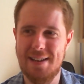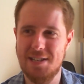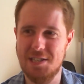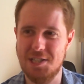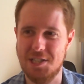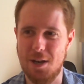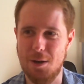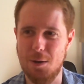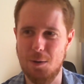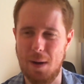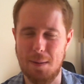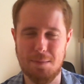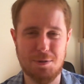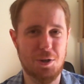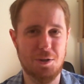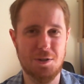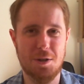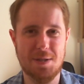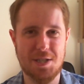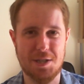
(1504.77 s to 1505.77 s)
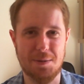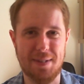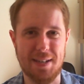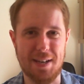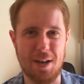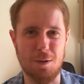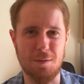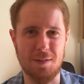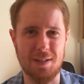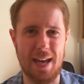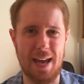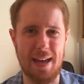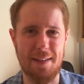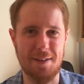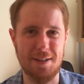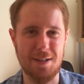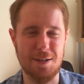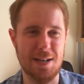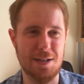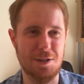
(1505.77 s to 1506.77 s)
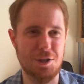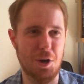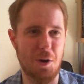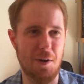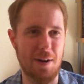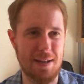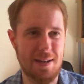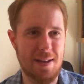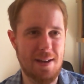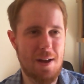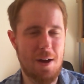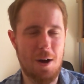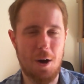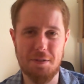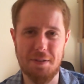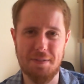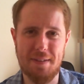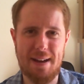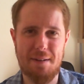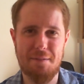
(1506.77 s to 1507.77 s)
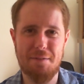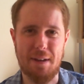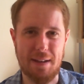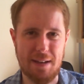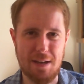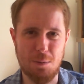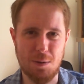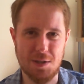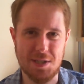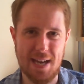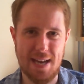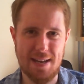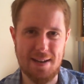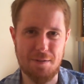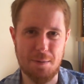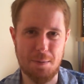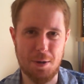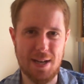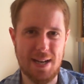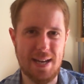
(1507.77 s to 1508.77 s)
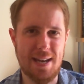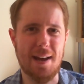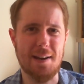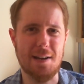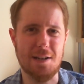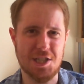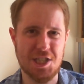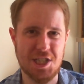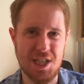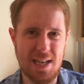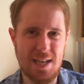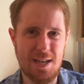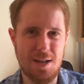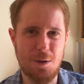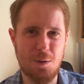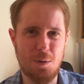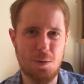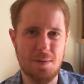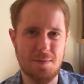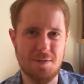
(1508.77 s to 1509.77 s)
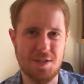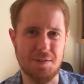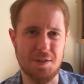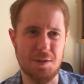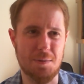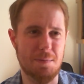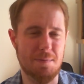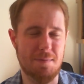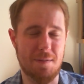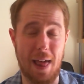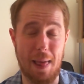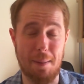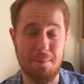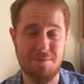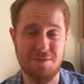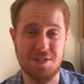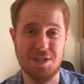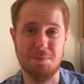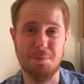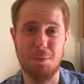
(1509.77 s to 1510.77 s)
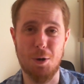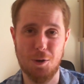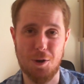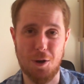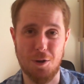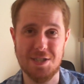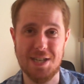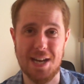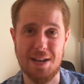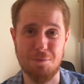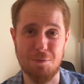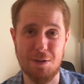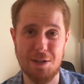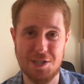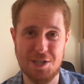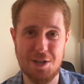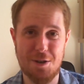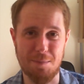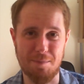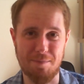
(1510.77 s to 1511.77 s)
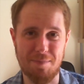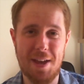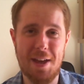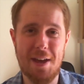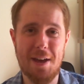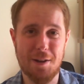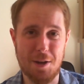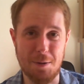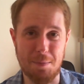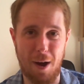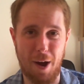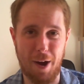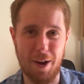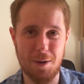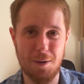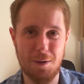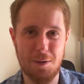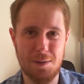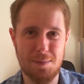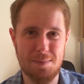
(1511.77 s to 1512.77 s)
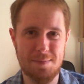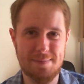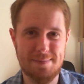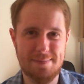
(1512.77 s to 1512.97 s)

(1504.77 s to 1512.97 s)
So I'm sure there'll be something over there that you'd enjoy. Other than that, thank you once again everybody, and I'll see you for some more content real soon. Goodbye all.